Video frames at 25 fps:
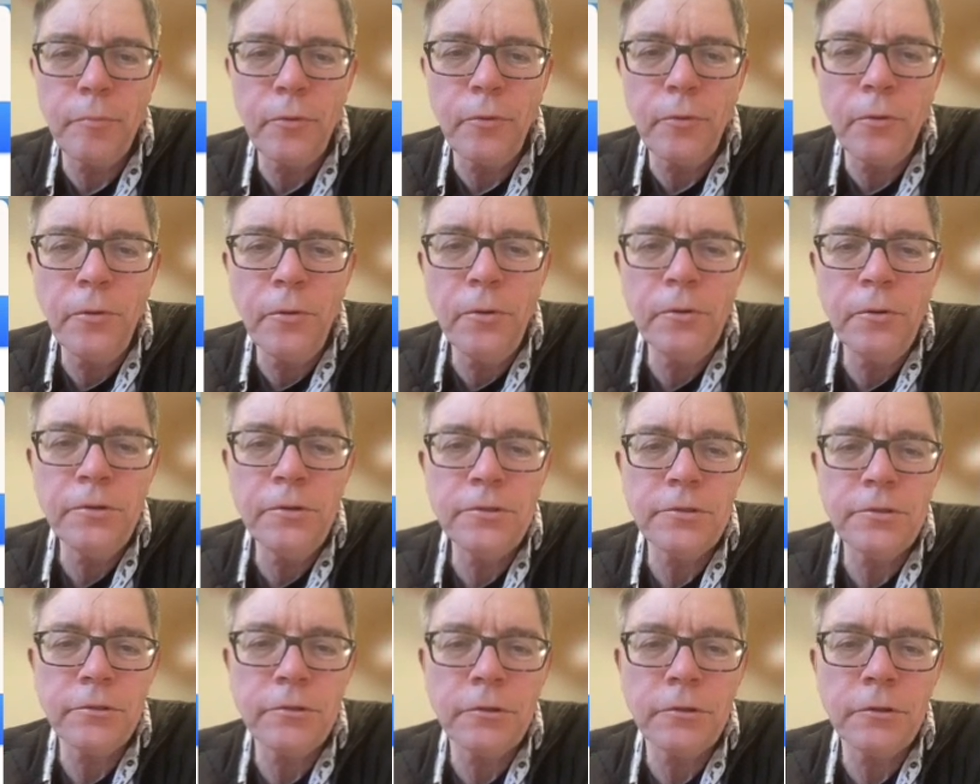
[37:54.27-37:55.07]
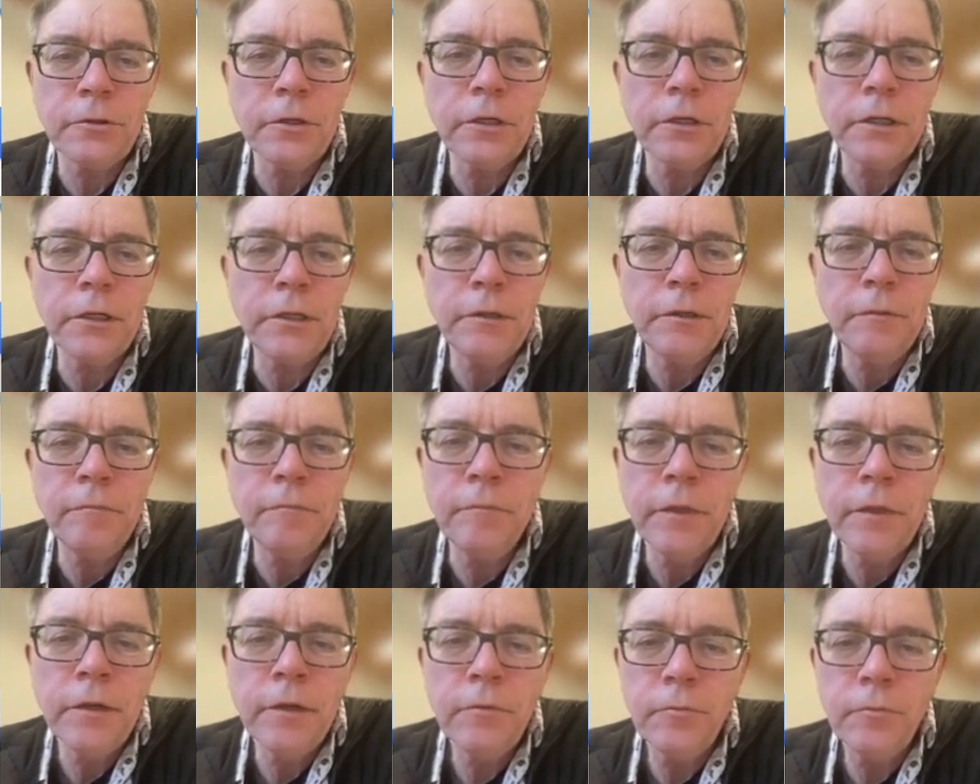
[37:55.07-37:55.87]
polls
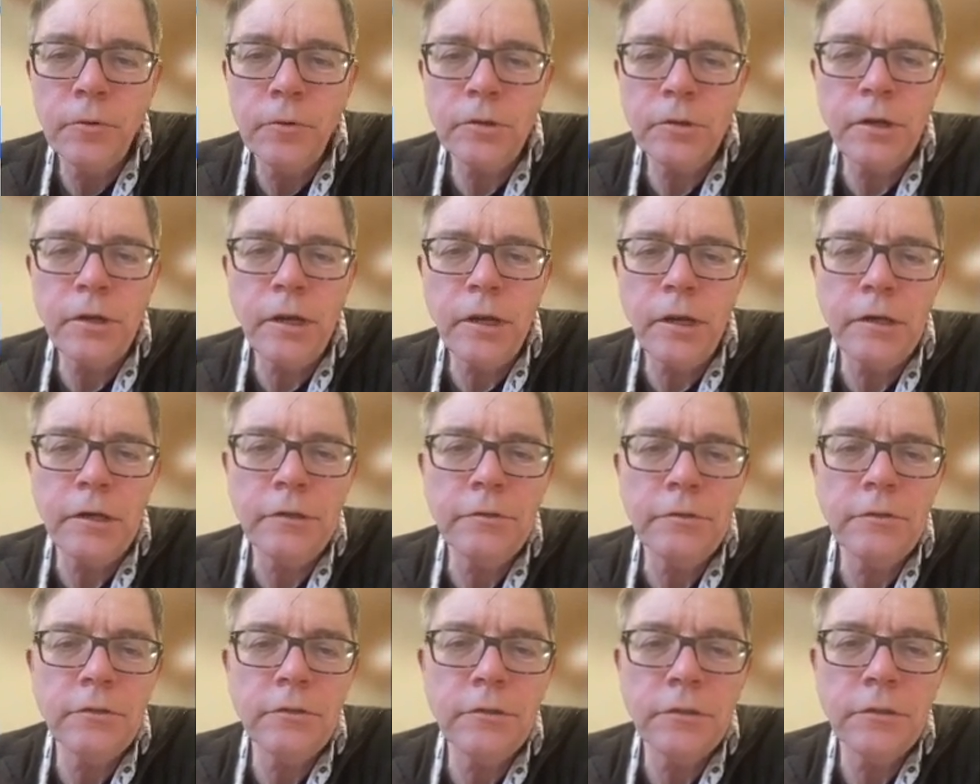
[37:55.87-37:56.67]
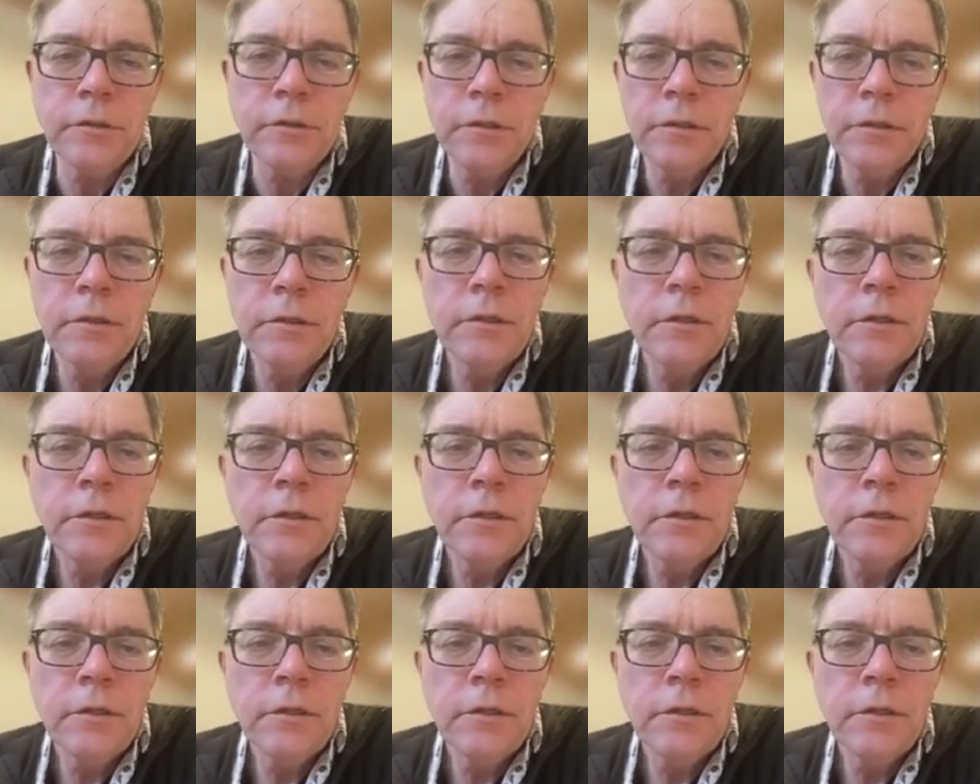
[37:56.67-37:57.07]
or word clouds,